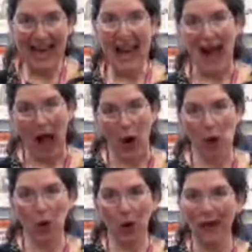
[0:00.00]

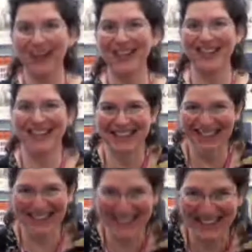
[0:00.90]
Now,
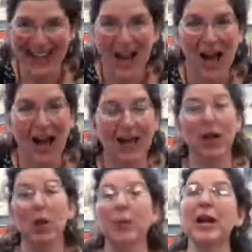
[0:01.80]
I'm
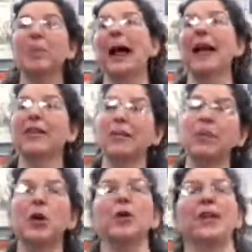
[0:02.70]
going to bring back the
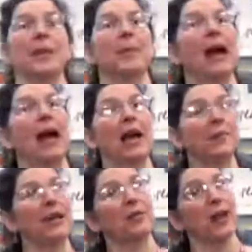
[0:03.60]
Music Man.
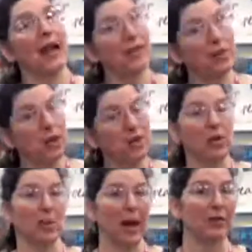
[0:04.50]
We haven't had the
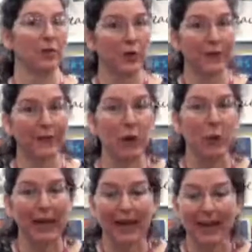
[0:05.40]
Music Man for a few
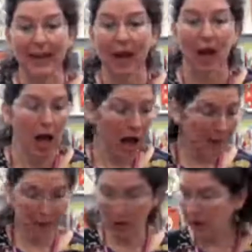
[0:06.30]
weeks.
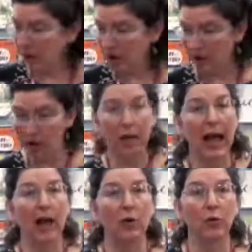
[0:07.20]
So I've got to look
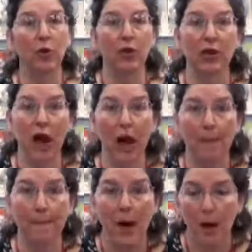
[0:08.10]
out for
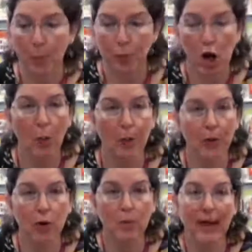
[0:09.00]
some
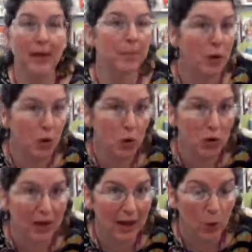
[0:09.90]
props to make
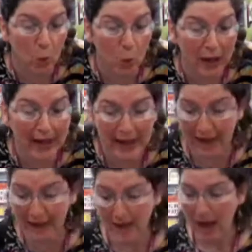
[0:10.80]
music
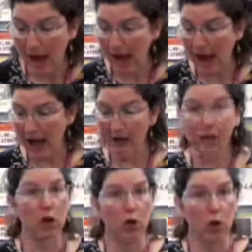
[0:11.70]
with.
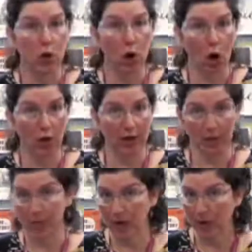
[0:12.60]
Have you got
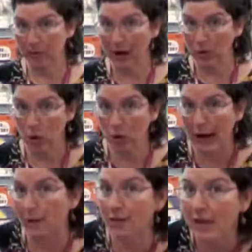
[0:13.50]
something round your
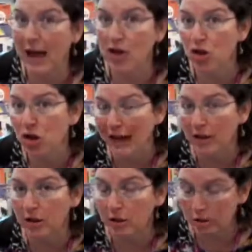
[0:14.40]
house that
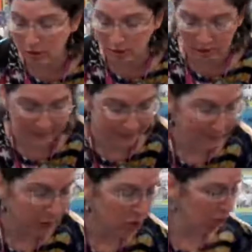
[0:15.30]
jangles?
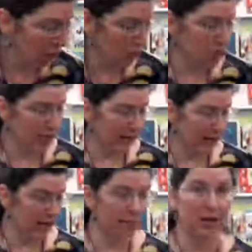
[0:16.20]
Jingle
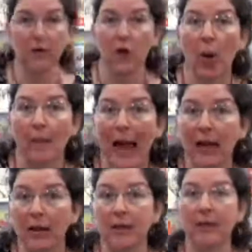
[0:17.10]
jangle? I mean, if you've got
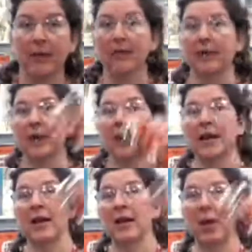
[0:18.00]

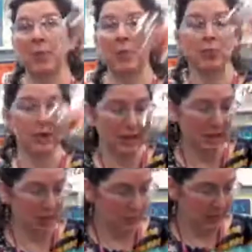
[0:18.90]
bells, that'd be
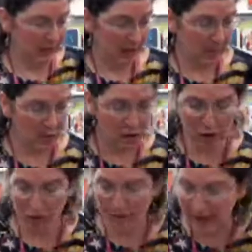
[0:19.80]
brilliant. We'll sing about jingle